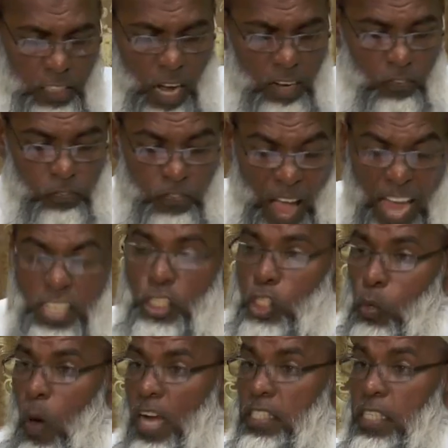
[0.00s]
confined to
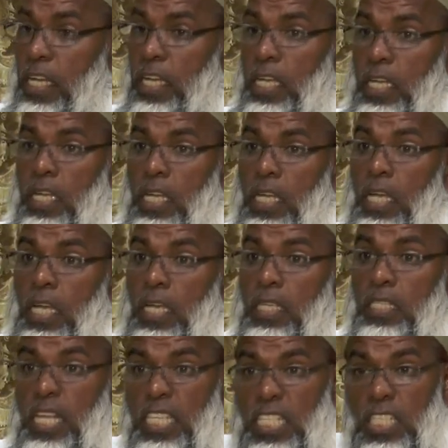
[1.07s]
one thing.
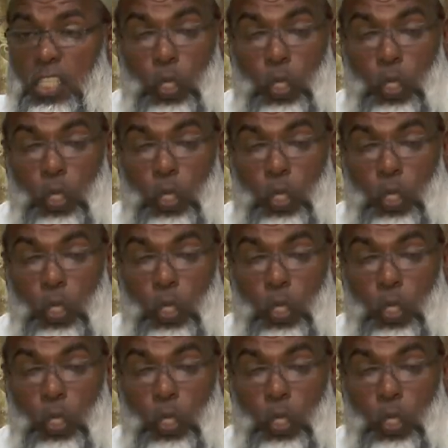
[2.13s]
This